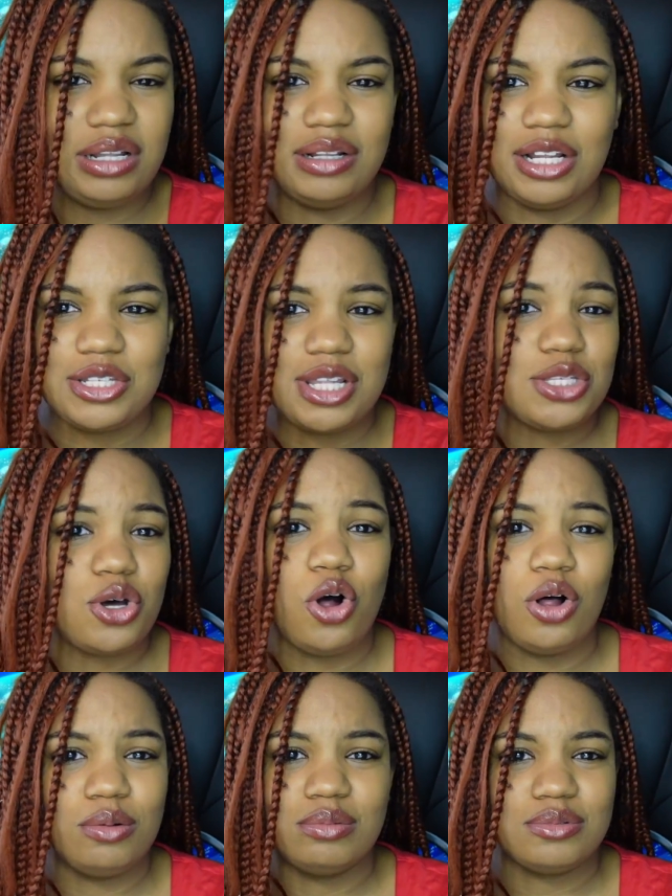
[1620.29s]
this
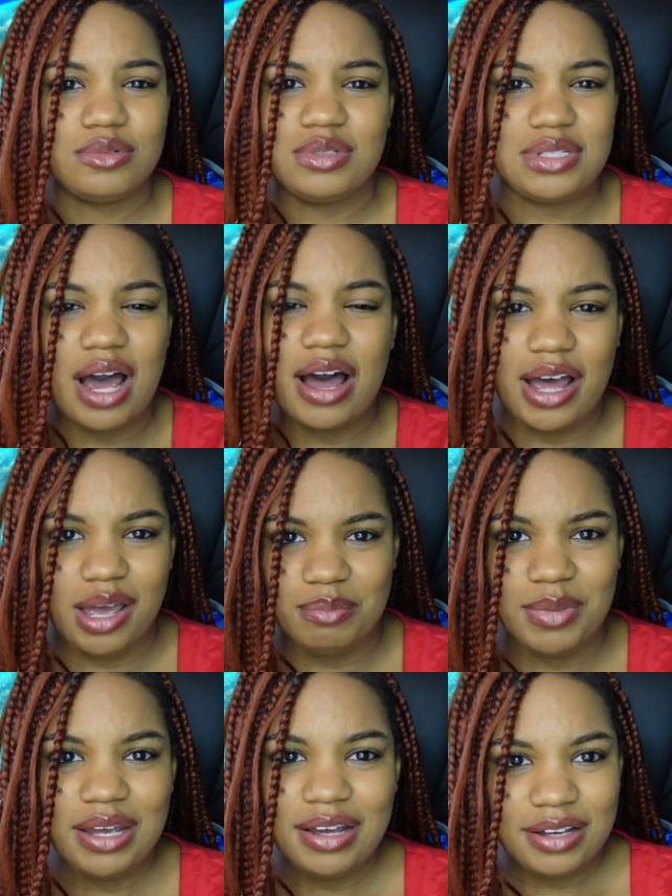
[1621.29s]
whole
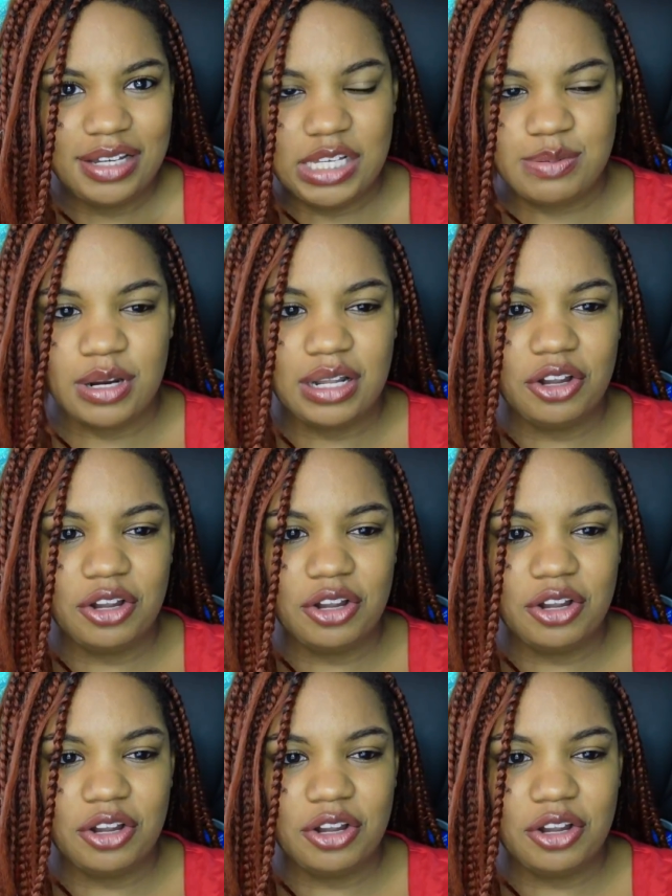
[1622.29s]
time He's been